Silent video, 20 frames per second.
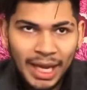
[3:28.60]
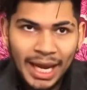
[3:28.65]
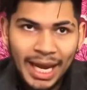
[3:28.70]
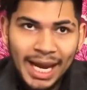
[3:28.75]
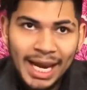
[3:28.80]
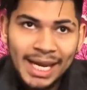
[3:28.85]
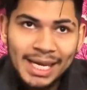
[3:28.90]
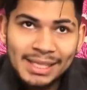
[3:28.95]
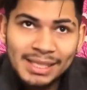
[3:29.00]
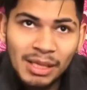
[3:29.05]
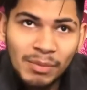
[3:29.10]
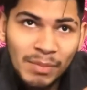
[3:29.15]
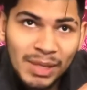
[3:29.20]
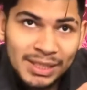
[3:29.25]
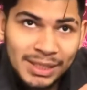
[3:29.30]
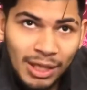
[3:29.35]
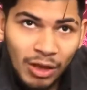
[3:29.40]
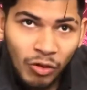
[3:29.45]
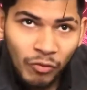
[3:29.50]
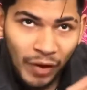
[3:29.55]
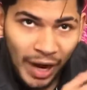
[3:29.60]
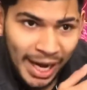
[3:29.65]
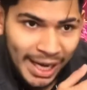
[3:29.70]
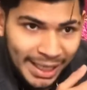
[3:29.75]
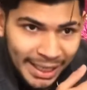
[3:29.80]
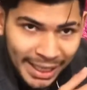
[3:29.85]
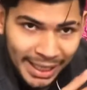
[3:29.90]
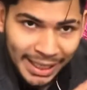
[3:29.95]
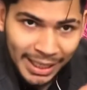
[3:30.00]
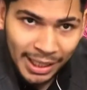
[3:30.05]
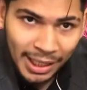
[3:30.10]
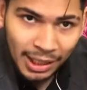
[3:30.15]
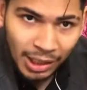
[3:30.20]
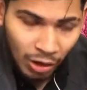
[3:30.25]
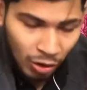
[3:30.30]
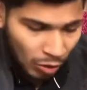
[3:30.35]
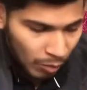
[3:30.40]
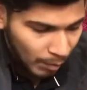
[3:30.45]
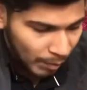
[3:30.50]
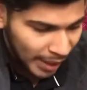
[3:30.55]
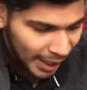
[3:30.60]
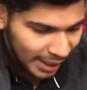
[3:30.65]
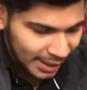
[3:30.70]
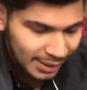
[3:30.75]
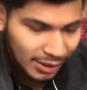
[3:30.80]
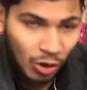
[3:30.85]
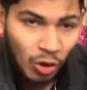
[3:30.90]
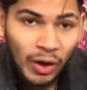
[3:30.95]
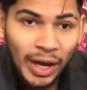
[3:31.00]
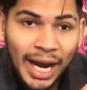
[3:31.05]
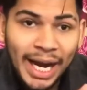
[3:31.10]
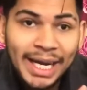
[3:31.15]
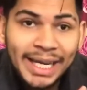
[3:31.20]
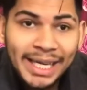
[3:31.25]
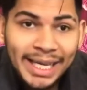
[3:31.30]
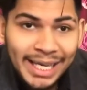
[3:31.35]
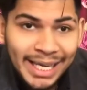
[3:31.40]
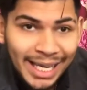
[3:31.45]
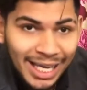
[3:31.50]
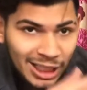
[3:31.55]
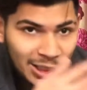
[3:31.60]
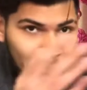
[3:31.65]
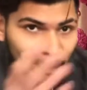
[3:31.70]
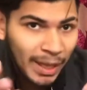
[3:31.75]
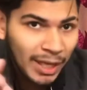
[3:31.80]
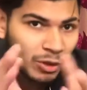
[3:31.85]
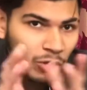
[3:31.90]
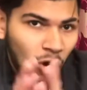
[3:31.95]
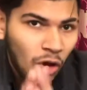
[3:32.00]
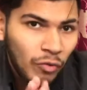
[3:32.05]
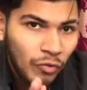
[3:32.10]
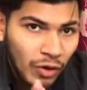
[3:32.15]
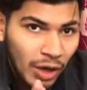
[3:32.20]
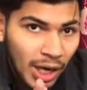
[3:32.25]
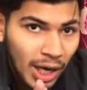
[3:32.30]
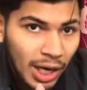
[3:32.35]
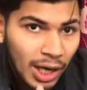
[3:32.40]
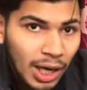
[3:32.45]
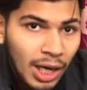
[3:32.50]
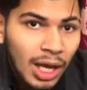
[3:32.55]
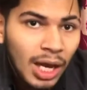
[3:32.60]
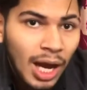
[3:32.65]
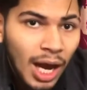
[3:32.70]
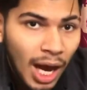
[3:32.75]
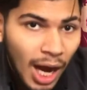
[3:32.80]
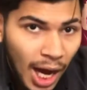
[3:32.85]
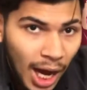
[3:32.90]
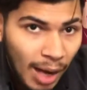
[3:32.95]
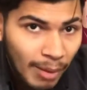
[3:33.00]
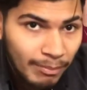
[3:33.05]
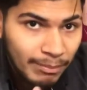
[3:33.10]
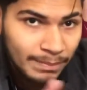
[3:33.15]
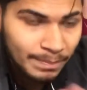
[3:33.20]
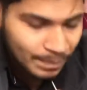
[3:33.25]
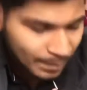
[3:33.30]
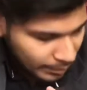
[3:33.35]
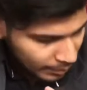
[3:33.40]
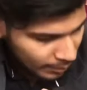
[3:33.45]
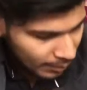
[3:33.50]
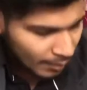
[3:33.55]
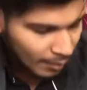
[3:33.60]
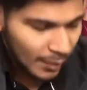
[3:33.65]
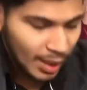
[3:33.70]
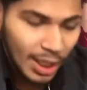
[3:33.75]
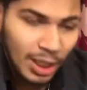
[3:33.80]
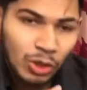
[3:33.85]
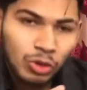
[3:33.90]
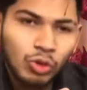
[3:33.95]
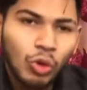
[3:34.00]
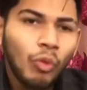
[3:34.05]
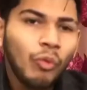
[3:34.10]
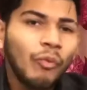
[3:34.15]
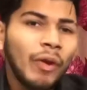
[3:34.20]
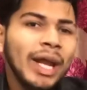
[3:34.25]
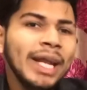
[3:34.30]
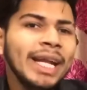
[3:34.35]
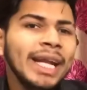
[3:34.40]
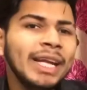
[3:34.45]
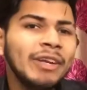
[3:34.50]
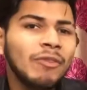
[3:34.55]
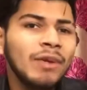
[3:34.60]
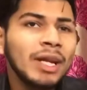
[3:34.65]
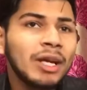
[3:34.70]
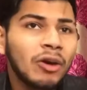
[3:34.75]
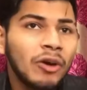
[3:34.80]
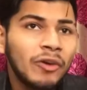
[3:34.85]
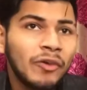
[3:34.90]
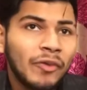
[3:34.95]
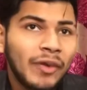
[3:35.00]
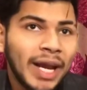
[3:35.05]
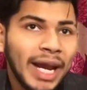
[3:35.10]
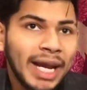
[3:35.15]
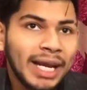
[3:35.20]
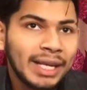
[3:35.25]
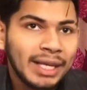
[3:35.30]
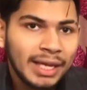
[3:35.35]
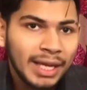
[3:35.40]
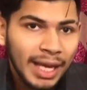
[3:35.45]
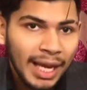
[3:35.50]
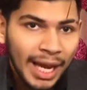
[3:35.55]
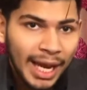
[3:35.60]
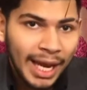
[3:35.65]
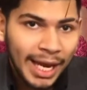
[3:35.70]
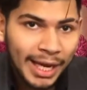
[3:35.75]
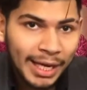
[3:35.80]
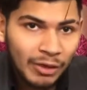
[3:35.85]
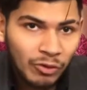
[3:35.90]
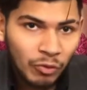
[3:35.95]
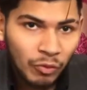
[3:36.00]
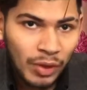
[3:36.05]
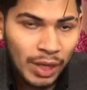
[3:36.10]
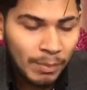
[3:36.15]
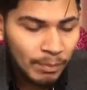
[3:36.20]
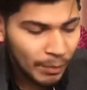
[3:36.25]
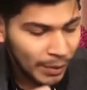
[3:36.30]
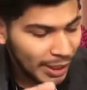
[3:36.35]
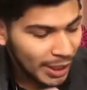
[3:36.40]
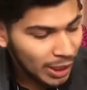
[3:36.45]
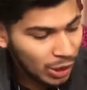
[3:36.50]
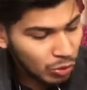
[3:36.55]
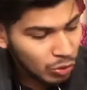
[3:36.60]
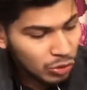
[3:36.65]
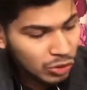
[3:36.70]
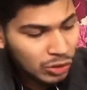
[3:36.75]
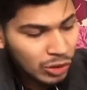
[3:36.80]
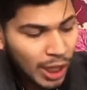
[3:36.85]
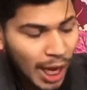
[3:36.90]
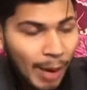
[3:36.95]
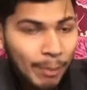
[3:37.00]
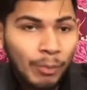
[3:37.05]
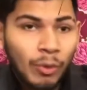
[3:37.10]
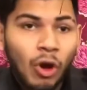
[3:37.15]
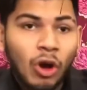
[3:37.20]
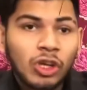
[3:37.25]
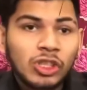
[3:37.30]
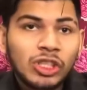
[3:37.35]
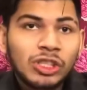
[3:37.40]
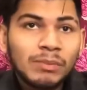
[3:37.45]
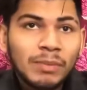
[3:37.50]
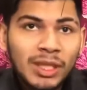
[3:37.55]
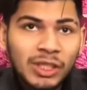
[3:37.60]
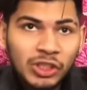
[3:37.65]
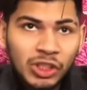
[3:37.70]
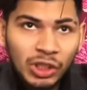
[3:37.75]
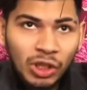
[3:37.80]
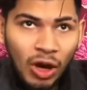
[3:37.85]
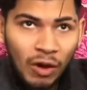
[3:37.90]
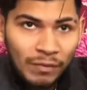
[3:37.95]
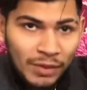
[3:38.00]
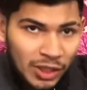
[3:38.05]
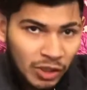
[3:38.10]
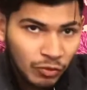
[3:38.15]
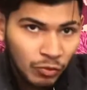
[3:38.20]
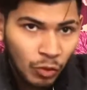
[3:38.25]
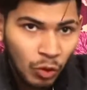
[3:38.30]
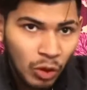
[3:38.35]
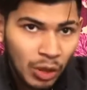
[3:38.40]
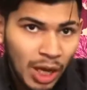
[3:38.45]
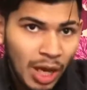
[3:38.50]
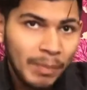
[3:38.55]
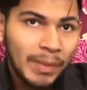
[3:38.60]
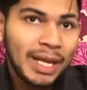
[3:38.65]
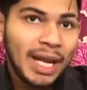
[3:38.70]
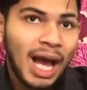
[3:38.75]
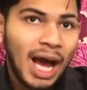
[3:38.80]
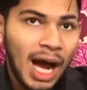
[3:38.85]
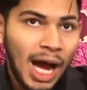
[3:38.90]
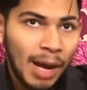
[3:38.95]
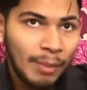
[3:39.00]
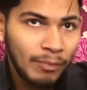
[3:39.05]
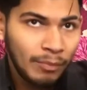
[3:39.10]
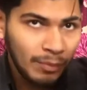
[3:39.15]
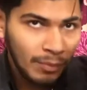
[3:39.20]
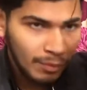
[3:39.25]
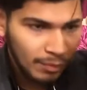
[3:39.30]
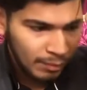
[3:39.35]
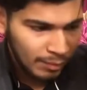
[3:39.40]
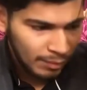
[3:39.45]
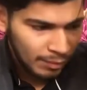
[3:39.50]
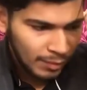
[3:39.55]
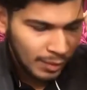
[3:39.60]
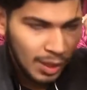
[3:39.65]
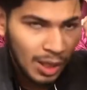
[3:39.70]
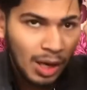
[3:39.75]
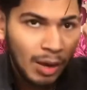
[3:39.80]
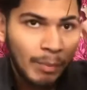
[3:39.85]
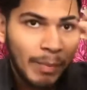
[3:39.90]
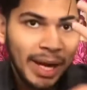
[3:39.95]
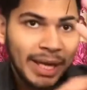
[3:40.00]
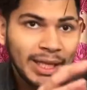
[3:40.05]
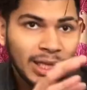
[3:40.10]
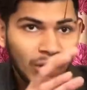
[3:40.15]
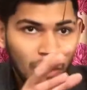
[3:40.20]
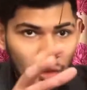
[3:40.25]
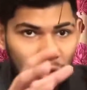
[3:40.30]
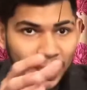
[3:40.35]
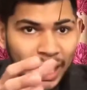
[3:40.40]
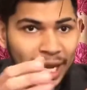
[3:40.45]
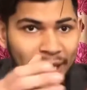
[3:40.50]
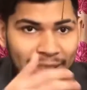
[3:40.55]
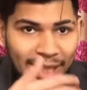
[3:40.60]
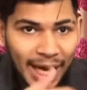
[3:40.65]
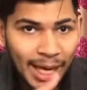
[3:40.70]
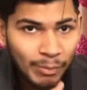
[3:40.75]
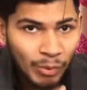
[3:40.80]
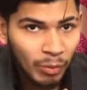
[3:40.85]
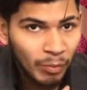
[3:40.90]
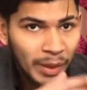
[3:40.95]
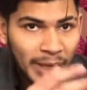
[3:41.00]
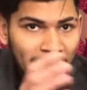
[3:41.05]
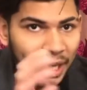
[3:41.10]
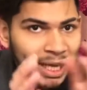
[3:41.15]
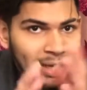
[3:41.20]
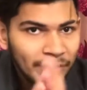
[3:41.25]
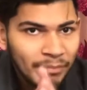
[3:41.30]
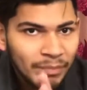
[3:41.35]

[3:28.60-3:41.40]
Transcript: It is the muscle of anterior complex or anterior aspect of our arm. So when it will contract, it will produce approximation of this forearm and arm by the contractile property.